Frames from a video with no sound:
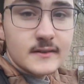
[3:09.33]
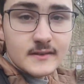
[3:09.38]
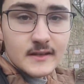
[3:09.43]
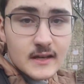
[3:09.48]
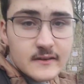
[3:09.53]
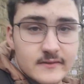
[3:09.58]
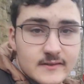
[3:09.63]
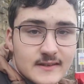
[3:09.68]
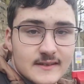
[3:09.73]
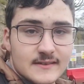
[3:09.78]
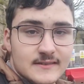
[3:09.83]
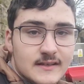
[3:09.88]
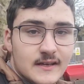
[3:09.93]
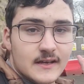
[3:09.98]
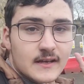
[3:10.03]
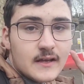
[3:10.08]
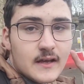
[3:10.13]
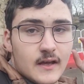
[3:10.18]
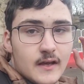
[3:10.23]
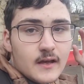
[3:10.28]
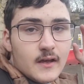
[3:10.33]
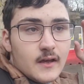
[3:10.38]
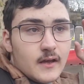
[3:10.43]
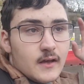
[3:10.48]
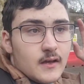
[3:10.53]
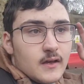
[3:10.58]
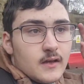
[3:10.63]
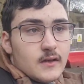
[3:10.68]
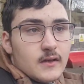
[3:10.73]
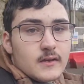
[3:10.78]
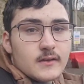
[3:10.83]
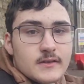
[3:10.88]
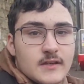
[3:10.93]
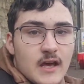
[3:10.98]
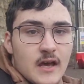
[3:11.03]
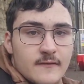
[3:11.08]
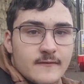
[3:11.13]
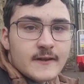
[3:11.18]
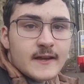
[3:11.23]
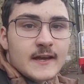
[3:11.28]
Services
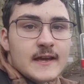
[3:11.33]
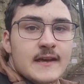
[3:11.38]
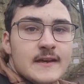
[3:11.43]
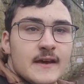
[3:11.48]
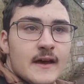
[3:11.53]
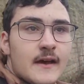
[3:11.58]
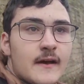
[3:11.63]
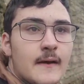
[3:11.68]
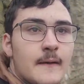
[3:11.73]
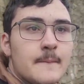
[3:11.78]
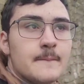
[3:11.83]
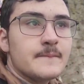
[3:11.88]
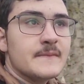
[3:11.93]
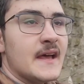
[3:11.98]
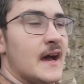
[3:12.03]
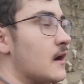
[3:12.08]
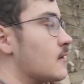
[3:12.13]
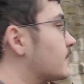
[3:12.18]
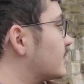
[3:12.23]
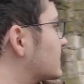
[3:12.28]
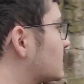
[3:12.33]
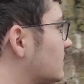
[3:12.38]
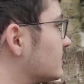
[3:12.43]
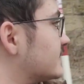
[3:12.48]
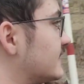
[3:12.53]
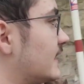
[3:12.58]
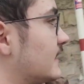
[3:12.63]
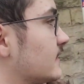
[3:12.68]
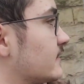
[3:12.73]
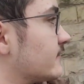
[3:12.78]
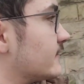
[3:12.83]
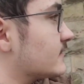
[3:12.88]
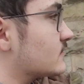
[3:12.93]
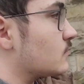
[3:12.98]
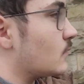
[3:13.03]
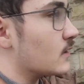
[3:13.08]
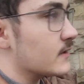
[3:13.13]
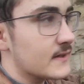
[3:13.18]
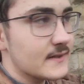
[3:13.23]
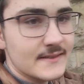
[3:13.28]
serving here. Now because Ella is
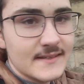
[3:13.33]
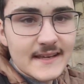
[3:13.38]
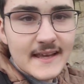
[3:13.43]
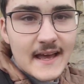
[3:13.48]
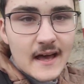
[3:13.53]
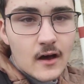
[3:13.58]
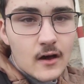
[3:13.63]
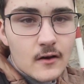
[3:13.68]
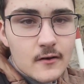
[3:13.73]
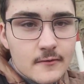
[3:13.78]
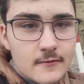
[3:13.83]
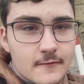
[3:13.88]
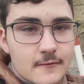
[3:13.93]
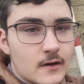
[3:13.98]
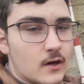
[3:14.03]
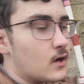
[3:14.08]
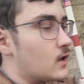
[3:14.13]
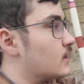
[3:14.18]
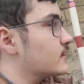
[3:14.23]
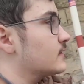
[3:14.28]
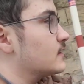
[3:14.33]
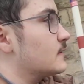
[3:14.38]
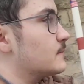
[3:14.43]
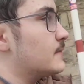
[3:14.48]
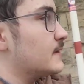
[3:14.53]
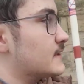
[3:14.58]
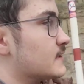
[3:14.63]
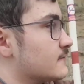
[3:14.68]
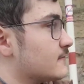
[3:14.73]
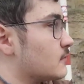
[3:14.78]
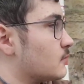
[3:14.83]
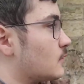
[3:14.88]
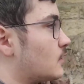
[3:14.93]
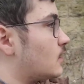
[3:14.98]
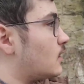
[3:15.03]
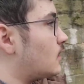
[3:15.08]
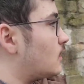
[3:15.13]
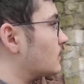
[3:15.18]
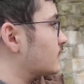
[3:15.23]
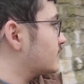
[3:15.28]
wanting to get off on a bit of a
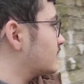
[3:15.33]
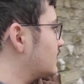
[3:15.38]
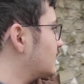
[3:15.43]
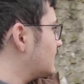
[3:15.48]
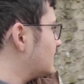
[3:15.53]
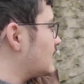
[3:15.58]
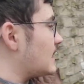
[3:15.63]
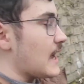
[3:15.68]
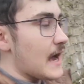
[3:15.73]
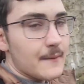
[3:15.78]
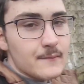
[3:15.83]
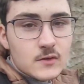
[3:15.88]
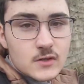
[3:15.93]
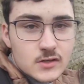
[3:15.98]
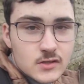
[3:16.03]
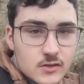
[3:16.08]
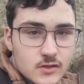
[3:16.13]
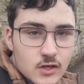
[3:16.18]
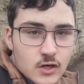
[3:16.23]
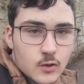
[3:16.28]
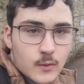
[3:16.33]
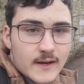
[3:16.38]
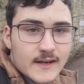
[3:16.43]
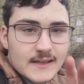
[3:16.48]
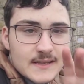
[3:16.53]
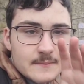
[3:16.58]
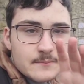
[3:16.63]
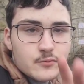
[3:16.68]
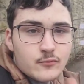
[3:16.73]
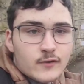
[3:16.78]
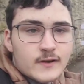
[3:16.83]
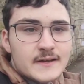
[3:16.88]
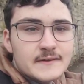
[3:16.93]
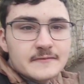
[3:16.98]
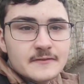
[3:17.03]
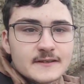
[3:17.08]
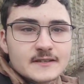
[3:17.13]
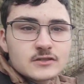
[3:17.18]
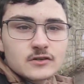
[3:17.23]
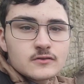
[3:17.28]
walk, I'm just going to quickly
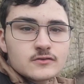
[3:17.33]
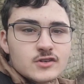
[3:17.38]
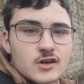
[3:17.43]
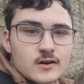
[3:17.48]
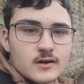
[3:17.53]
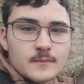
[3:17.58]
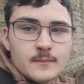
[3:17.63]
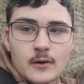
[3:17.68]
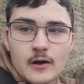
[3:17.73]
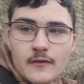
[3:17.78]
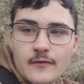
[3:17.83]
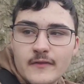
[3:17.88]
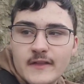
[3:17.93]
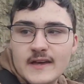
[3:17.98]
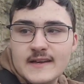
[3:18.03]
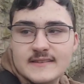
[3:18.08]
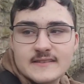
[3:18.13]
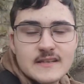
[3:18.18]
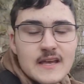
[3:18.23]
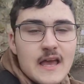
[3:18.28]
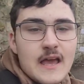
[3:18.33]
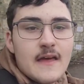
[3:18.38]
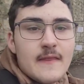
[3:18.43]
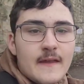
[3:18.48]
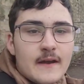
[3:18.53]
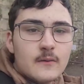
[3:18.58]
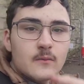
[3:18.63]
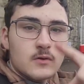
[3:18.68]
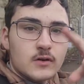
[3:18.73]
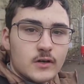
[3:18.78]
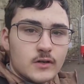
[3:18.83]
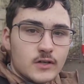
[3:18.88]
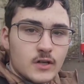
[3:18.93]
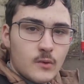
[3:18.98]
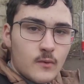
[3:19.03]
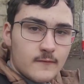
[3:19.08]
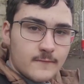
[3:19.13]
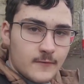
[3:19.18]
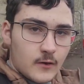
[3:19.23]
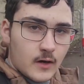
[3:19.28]
briefly touch on upon this then I'm going to
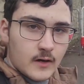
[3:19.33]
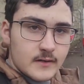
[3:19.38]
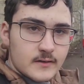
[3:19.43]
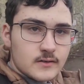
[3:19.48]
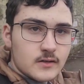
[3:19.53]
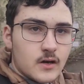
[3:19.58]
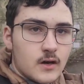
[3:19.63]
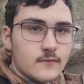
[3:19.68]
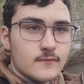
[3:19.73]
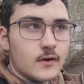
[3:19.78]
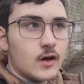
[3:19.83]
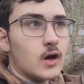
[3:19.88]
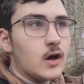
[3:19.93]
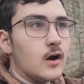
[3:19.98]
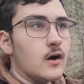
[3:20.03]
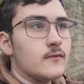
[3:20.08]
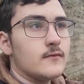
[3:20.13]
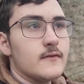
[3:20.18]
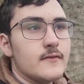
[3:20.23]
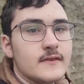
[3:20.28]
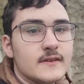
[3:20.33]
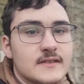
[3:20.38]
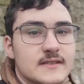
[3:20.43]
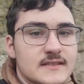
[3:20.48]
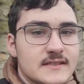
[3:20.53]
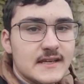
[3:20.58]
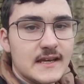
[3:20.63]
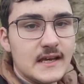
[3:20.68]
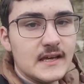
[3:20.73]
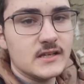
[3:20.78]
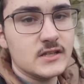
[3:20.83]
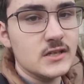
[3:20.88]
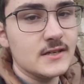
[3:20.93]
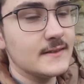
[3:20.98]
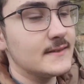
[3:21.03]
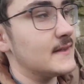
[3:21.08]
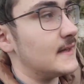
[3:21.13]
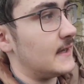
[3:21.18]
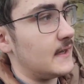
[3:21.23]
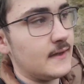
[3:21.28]
do a voiceover of the
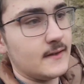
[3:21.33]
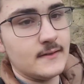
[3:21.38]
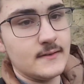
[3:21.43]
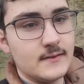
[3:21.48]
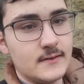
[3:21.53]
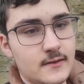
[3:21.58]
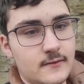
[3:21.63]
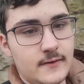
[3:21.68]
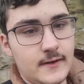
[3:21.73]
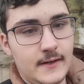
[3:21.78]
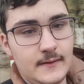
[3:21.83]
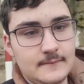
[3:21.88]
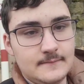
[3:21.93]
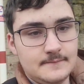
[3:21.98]
station's history.